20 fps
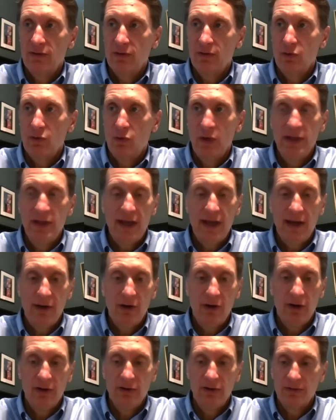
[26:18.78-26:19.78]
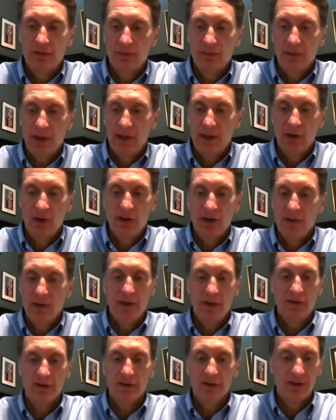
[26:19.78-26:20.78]
retailers, and you're in the
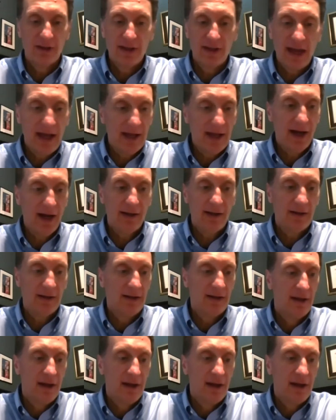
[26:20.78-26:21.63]
business of data,